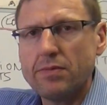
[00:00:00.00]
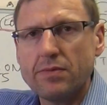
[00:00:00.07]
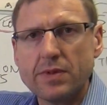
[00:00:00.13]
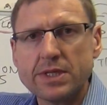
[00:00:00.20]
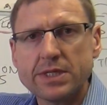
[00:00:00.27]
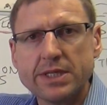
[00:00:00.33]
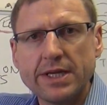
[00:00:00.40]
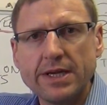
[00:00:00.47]

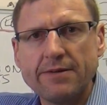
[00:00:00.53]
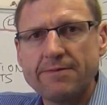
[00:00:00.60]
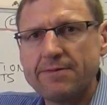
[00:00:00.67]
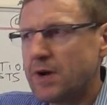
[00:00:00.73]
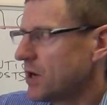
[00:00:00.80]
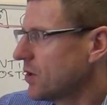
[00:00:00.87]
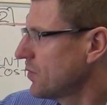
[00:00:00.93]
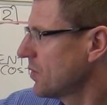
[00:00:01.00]
the
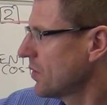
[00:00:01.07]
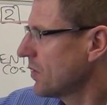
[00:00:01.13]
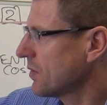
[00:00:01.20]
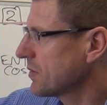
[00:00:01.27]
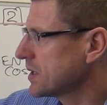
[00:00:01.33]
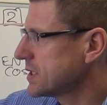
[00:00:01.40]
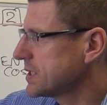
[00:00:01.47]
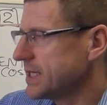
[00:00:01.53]
CFO
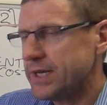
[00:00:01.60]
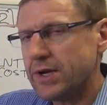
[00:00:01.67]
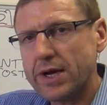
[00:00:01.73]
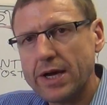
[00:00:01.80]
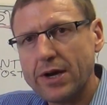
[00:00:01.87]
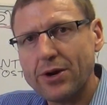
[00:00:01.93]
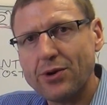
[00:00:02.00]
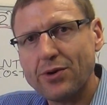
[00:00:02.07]
or the
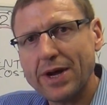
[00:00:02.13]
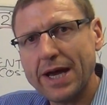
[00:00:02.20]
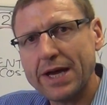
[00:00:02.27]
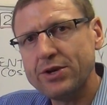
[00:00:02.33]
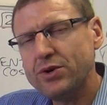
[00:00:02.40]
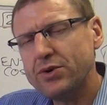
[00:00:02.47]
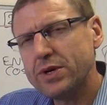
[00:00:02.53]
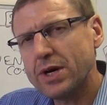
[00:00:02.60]
CIO,
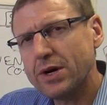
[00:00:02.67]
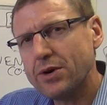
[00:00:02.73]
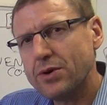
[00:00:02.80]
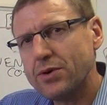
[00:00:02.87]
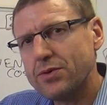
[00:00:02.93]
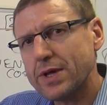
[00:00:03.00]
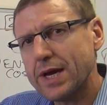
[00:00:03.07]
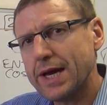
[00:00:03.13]
and you
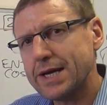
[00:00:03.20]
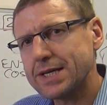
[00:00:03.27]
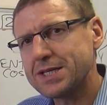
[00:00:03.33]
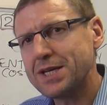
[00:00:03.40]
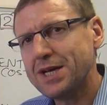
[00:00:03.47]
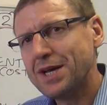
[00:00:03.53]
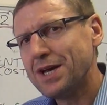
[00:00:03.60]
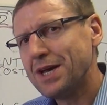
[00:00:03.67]
know
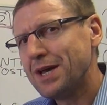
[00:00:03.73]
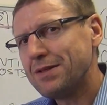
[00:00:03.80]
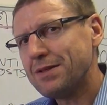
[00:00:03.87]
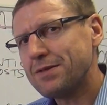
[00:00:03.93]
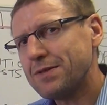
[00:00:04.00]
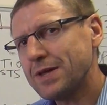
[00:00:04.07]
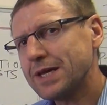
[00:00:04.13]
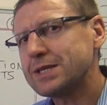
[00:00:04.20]
that the
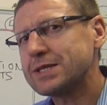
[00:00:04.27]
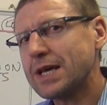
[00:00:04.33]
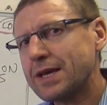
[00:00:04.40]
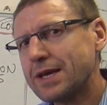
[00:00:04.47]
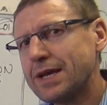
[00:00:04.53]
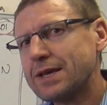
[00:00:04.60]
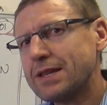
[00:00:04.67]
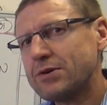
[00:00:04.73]
things
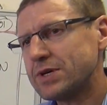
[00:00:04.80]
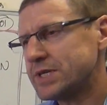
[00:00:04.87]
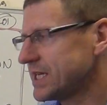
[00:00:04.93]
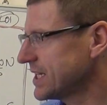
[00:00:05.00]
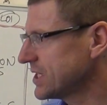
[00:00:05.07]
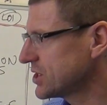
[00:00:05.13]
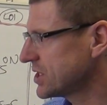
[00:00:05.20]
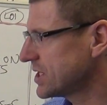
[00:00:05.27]
that get their
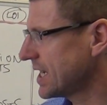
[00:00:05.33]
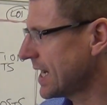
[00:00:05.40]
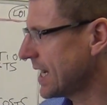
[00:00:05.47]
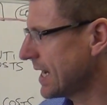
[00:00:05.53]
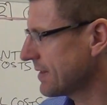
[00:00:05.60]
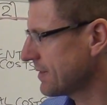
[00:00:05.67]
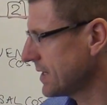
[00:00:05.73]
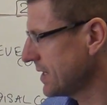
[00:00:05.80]
attention
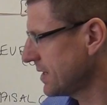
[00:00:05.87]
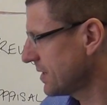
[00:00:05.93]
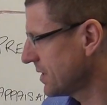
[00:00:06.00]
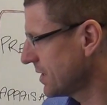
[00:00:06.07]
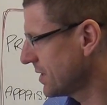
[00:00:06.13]
are the